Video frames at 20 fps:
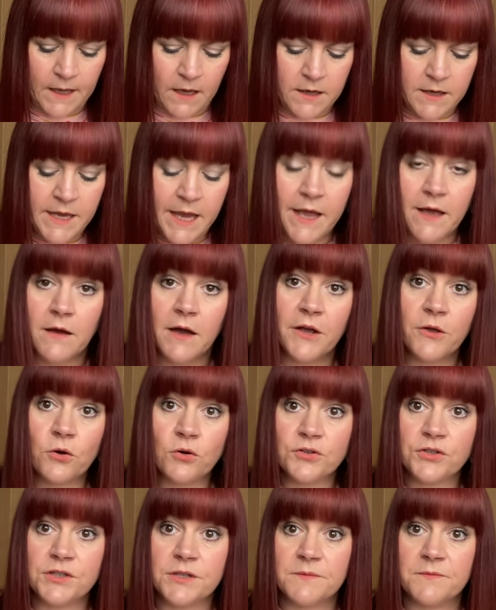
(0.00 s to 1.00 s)
Yeah, I
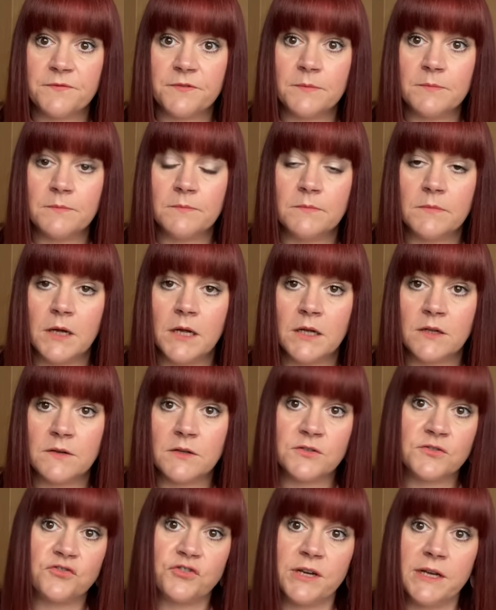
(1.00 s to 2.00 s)
ordered them from
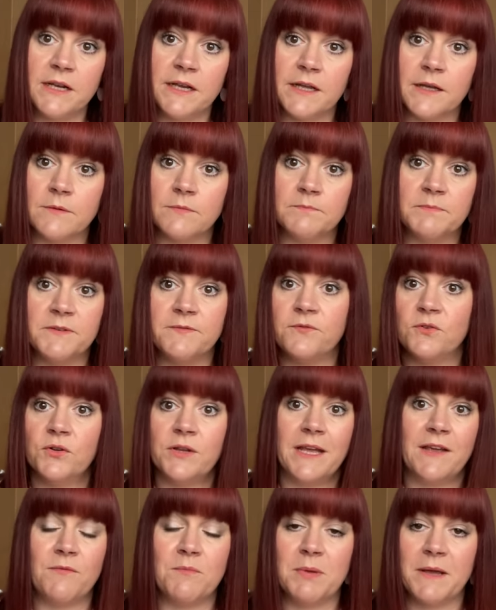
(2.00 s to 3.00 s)
Australia before
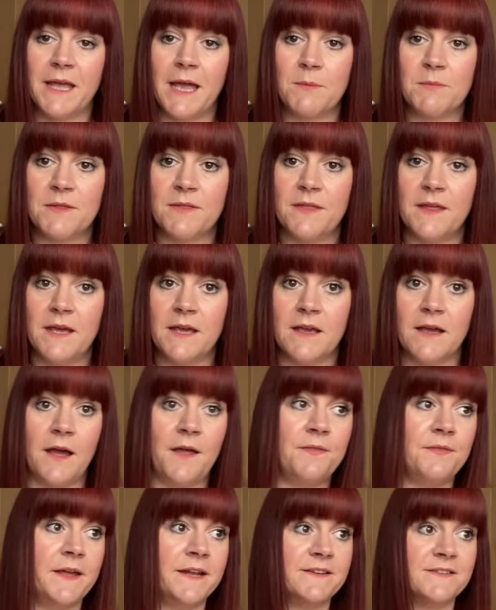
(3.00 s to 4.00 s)
they even became a thing,
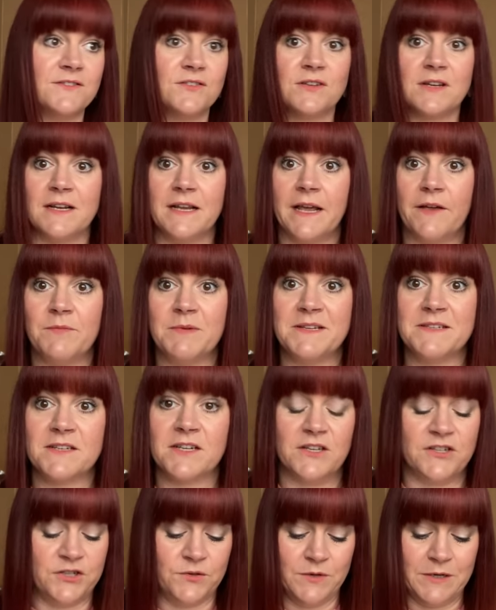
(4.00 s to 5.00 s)
and then suddenly everybody
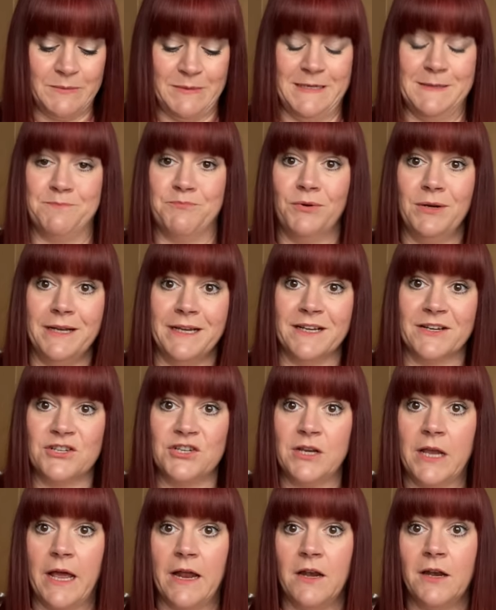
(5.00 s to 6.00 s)
started doing them, and it's brilliant because
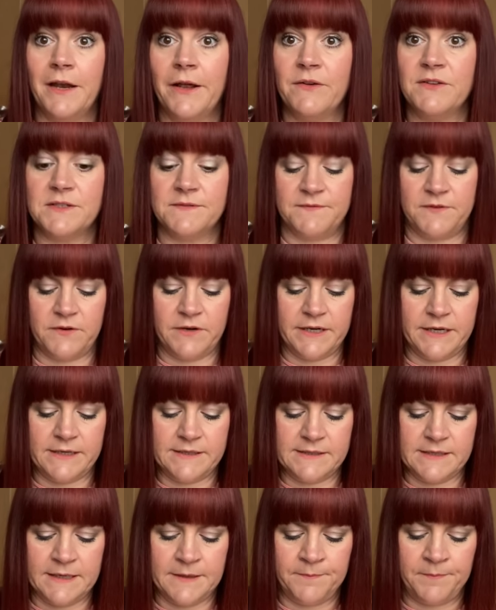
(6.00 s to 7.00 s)
you get loads of
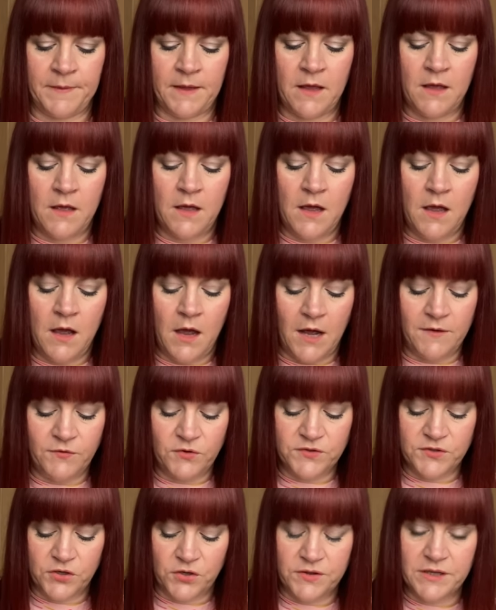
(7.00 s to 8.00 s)
variety. I've
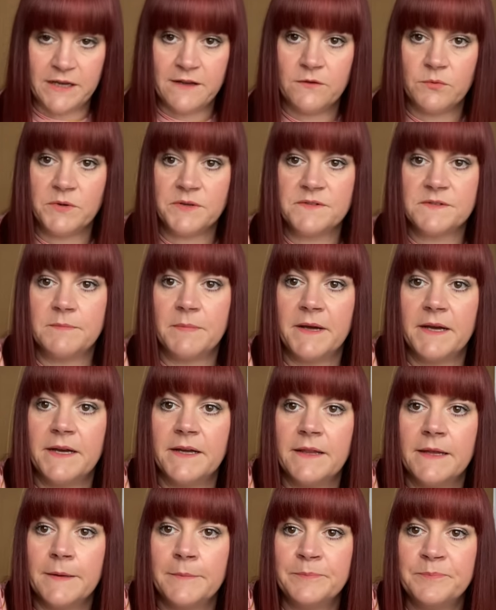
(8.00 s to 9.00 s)
also got these ones by
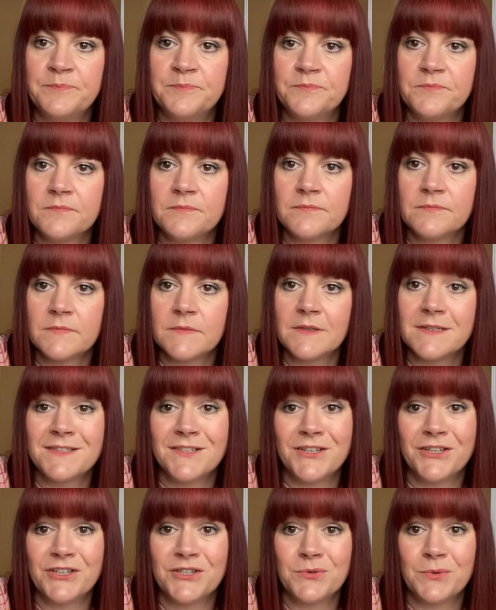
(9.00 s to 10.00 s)
them,
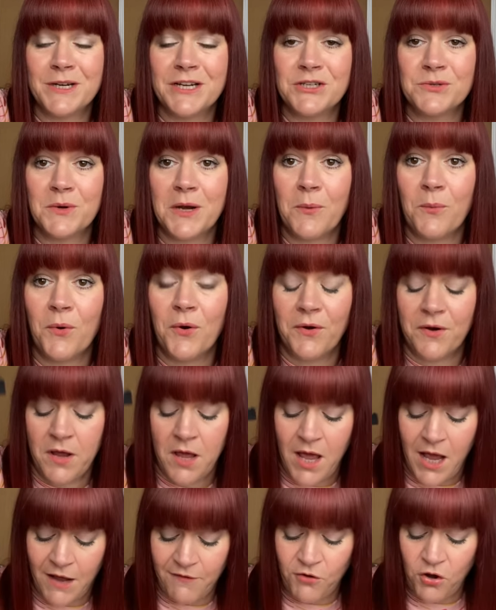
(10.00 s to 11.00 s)
circa 2021.
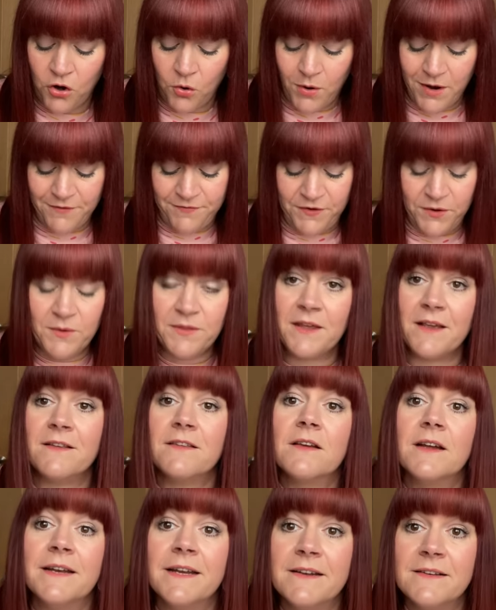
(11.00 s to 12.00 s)
I've got quite a few of these,
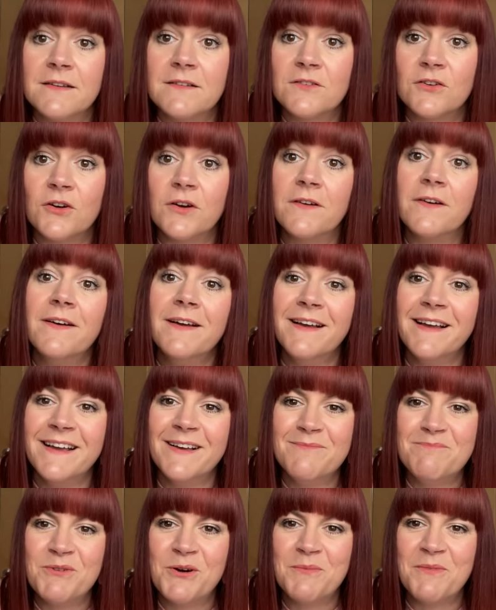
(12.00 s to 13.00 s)
so I need to sort of
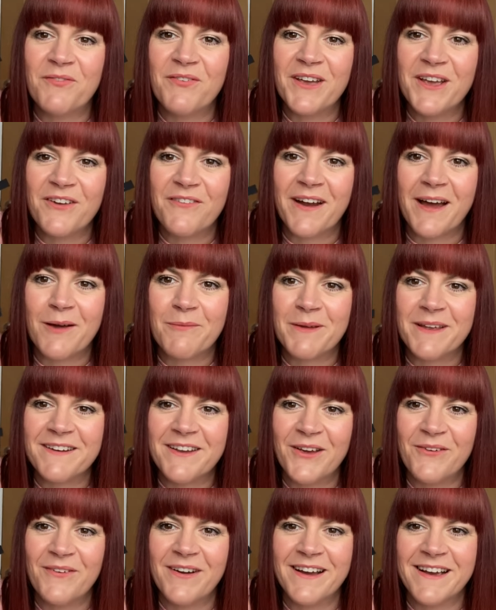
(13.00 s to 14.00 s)
pull my finger out a bit,
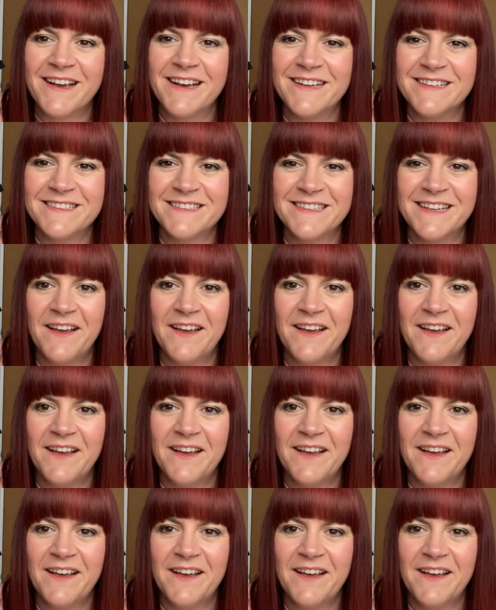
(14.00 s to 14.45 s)
don't I? Because,